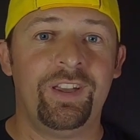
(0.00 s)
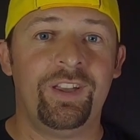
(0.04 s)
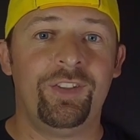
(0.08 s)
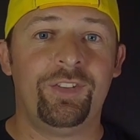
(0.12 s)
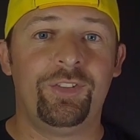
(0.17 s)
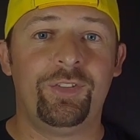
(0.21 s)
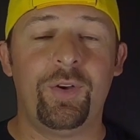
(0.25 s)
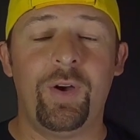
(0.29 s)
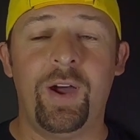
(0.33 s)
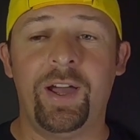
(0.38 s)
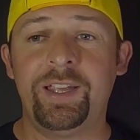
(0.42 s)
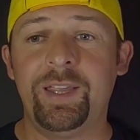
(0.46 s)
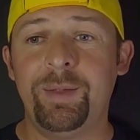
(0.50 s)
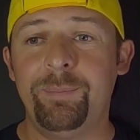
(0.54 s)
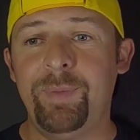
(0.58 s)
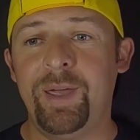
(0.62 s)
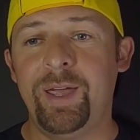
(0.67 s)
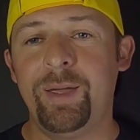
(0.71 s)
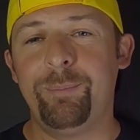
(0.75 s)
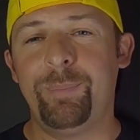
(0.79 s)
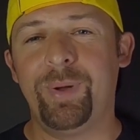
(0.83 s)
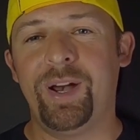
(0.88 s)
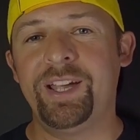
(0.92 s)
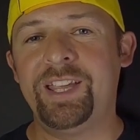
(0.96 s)
So I can
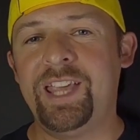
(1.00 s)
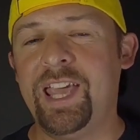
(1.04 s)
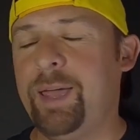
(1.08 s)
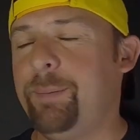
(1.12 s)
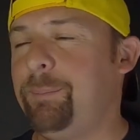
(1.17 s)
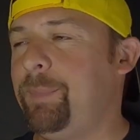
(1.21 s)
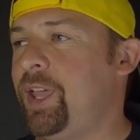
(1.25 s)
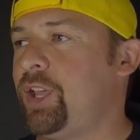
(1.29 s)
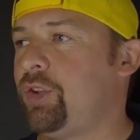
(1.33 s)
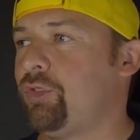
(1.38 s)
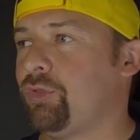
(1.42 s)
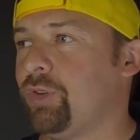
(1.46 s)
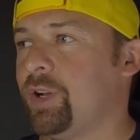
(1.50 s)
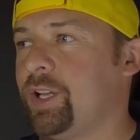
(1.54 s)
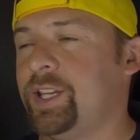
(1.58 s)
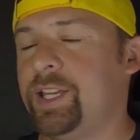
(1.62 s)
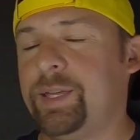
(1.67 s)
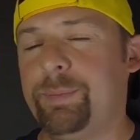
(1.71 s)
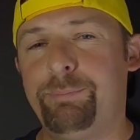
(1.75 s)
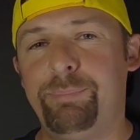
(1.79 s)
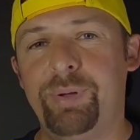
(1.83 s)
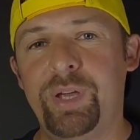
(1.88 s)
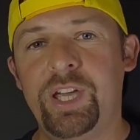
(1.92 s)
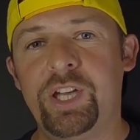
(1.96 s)
make, but I can't make
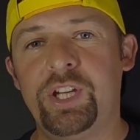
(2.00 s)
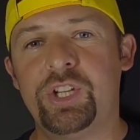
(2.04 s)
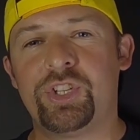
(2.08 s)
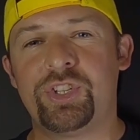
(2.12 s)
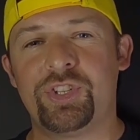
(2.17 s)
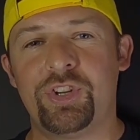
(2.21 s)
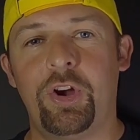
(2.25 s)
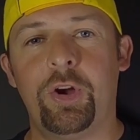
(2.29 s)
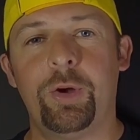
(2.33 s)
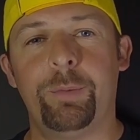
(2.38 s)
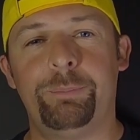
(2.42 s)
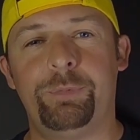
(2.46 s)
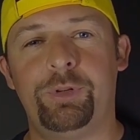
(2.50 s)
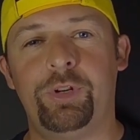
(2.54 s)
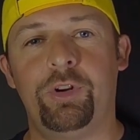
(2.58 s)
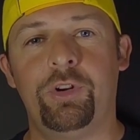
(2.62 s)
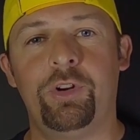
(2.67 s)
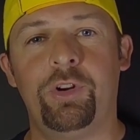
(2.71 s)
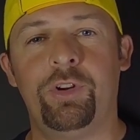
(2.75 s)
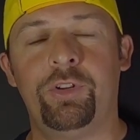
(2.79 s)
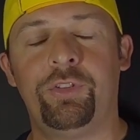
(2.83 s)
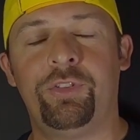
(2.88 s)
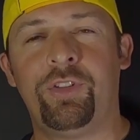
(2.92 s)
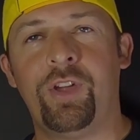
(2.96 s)
really big, sharp
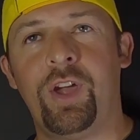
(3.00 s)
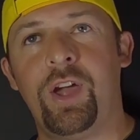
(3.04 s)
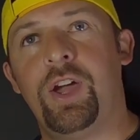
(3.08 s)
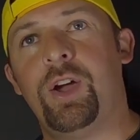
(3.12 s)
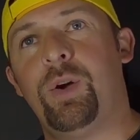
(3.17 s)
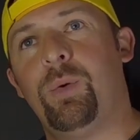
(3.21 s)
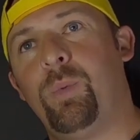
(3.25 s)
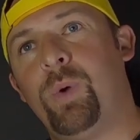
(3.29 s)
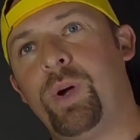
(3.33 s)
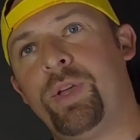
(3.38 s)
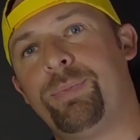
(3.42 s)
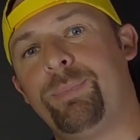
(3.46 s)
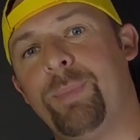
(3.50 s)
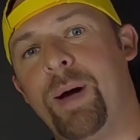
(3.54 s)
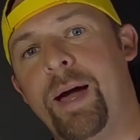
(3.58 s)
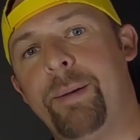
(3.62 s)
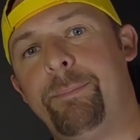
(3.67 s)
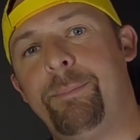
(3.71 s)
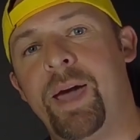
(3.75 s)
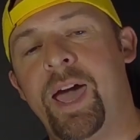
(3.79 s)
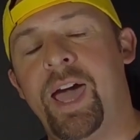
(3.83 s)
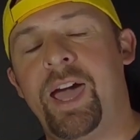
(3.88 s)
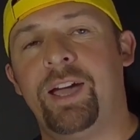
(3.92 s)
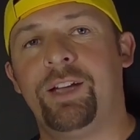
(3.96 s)
turns with my
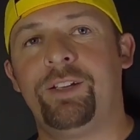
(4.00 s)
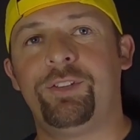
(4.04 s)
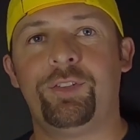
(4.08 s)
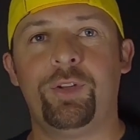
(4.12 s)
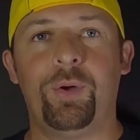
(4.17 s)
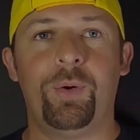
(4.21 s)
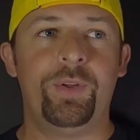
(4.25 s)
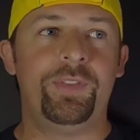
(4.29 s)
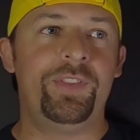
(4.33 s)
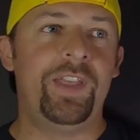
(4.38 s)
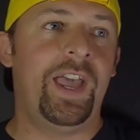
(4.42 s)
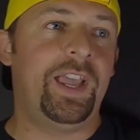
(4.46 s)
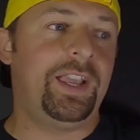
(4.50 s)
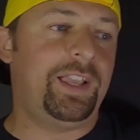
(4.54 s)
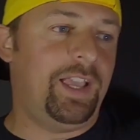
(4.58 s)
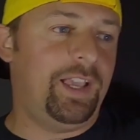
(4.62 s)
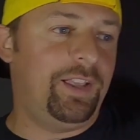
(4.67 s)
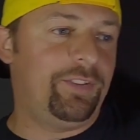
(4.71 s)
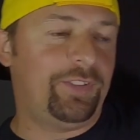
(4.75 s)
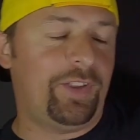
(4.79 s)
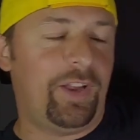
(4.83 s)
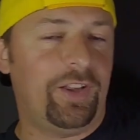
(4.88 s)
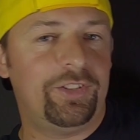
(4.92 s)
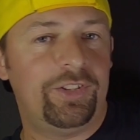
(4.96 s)
back. So in that
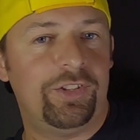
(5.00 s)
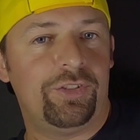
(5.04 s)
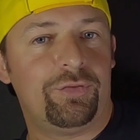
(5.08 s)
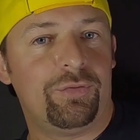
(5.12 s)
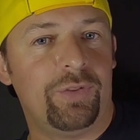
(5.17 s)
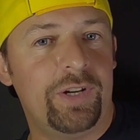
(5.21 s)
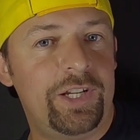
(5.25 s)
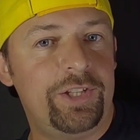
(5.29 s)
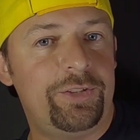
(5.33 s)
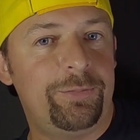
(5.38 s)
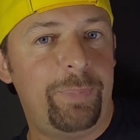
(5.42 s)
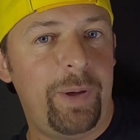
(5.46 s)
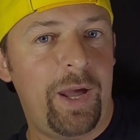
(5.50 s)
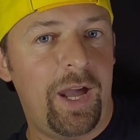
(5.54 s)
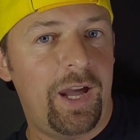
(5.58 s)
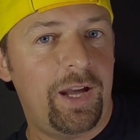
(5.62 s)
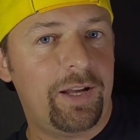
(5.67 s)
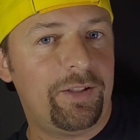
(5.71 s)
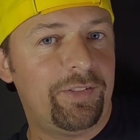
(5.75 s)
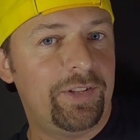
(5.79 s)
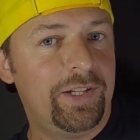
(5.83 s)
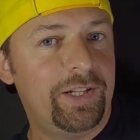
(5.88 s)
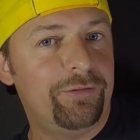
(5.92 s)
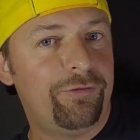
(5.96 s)
case, I just reach
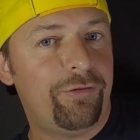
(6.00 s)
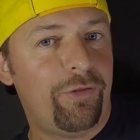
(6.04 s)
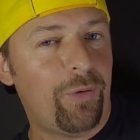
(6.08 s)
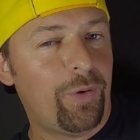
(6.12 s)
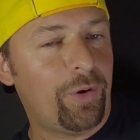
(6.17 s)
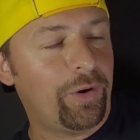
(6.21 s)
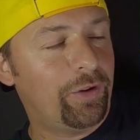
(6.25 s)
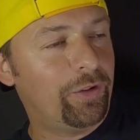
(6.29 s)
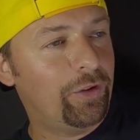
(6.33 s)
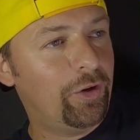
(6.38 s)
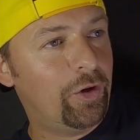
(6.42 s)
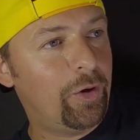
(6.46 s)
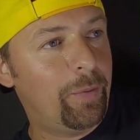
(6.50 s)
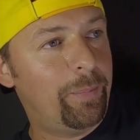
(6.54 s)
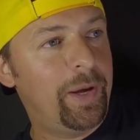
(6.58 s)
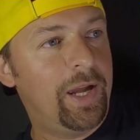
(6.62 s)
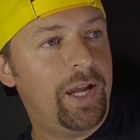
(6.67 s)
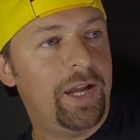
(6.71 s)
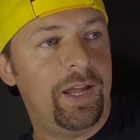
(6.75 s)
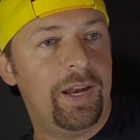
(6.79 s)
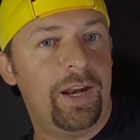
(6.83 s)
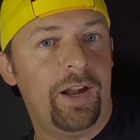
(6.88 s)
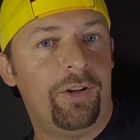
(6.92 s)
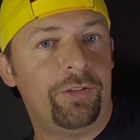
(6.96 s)
back, lean forward a little
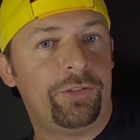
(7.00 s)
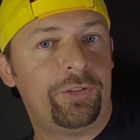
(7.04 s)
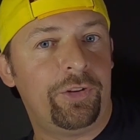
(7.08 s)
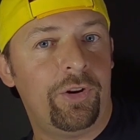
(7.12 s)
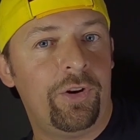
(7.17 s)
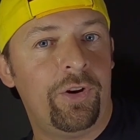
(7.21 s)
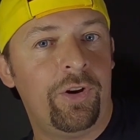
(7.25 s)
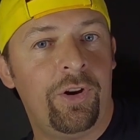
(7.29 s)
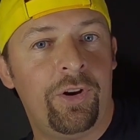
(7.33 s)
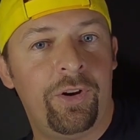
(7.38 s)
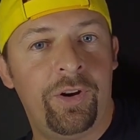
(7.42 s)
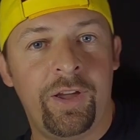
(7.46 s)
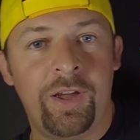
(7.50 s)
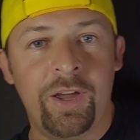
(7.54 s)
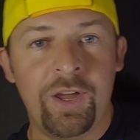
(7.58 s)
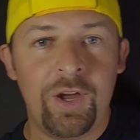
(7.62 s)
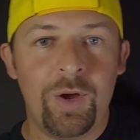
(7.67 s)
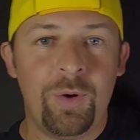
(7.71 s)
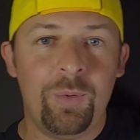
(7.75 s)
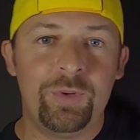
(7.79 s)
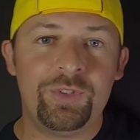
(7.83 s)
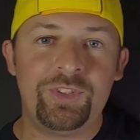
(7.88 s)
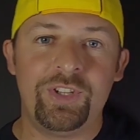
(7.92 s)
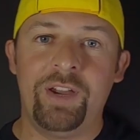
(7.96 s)
bit, and I'll turn
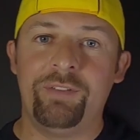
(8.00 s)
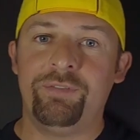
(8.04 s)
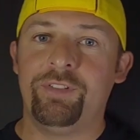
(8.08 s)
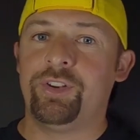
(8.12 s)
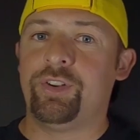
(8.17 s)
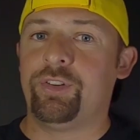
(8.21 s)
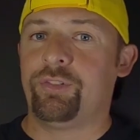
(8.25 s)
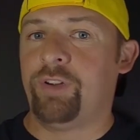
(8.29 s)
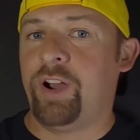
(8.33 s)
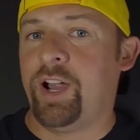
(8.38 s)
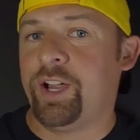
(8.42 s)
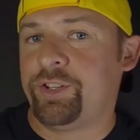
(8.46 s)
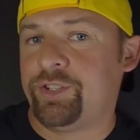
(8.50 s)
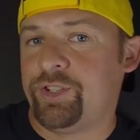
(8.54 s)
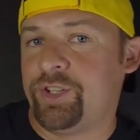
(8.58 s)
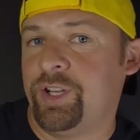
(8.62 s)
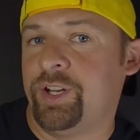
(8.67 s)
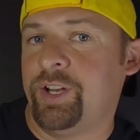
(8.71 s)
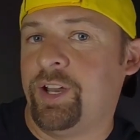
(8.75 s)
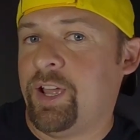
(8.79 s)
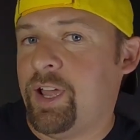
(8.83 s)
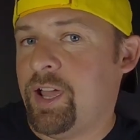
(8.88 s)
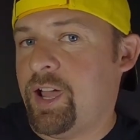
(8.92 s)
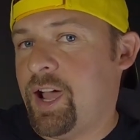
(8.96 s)
whichever
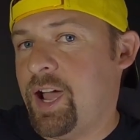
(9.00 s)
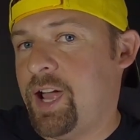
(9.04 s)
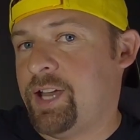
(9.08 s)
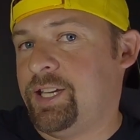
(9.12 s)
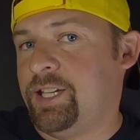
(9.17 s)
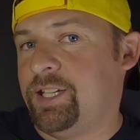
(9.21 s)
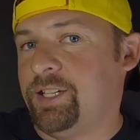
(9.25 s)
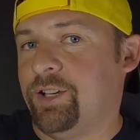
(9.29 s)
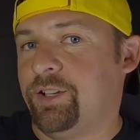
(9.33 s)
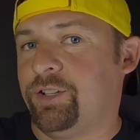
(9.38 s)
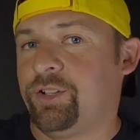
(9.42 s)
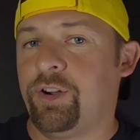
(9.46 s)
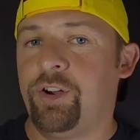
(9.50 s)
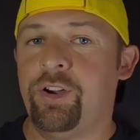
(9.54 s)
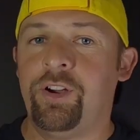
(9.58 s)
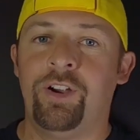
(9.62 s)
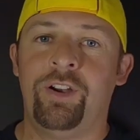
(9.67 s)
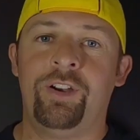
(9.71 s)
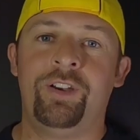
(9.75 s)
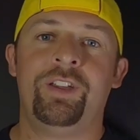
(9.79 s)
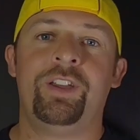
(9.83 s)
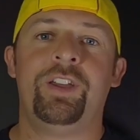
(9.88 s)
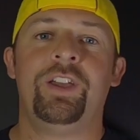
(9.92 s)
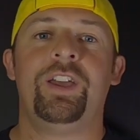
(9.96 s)
direction I need to
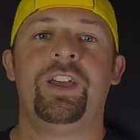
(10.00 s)
turn.